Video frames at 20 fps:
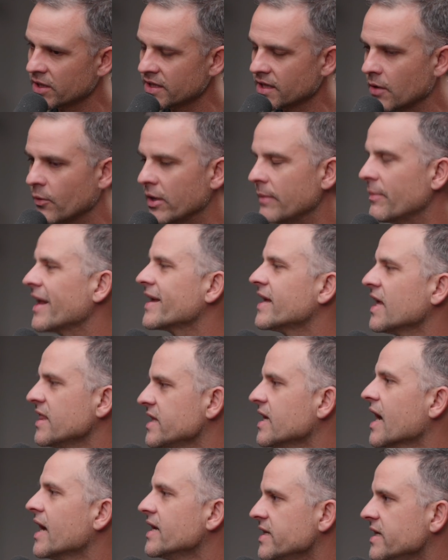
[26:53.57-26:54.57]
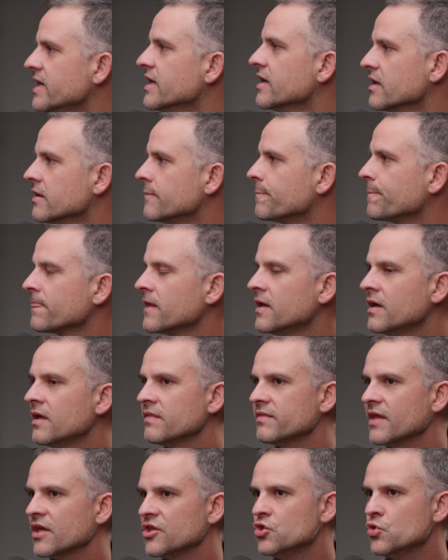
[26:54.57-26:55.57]
that way, but I get the idea
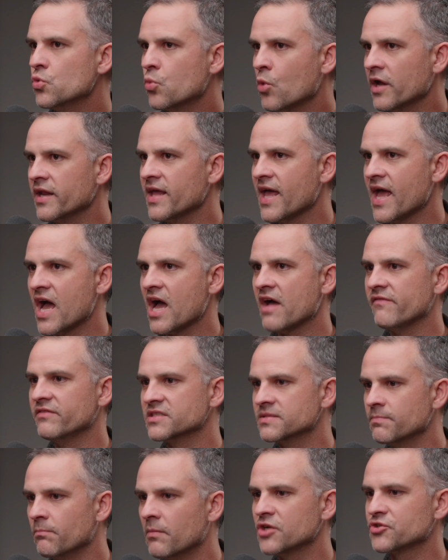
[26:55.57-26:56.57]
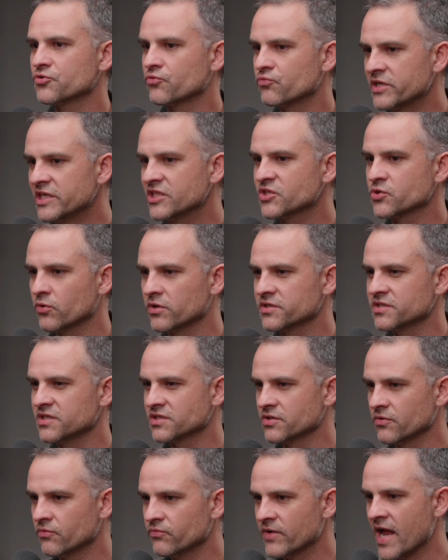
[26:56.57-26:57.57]
that you want to have as much
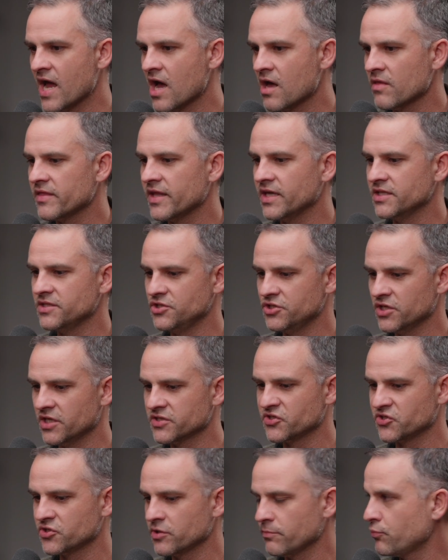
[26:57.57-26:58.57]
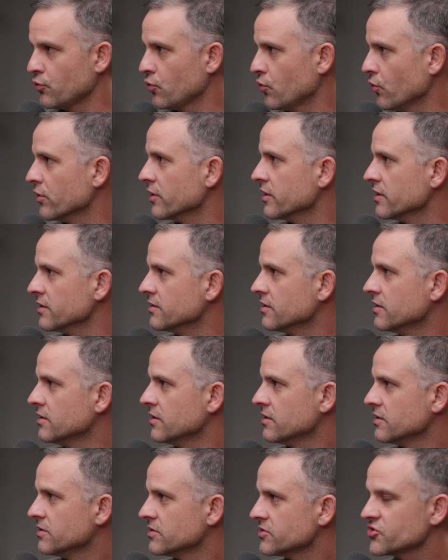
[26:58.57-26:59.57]
resources around that just support
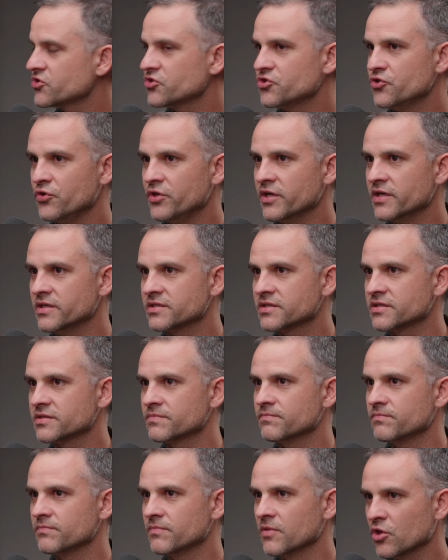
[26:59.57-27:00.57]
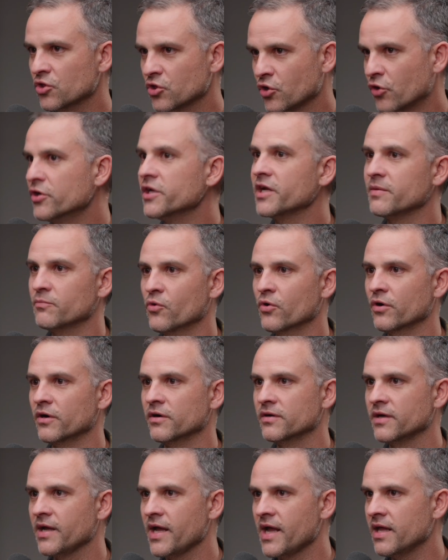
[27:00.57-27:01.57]
students learning
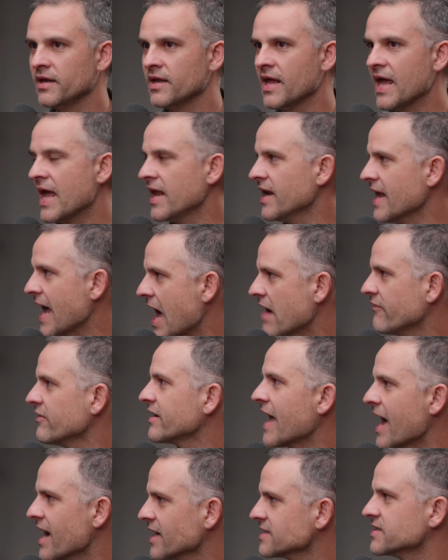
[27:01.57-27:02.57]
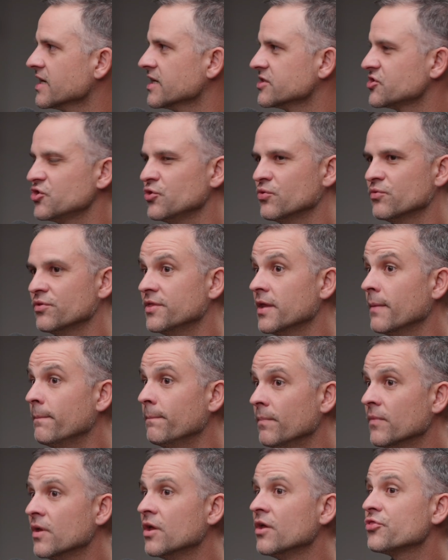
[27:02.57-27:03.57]
more and, yeah. and having access to the
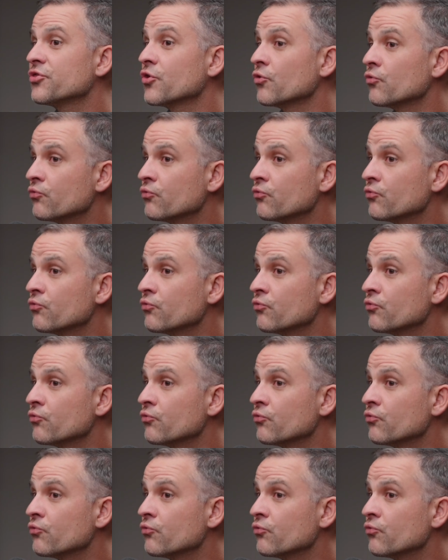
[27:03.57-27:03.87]
the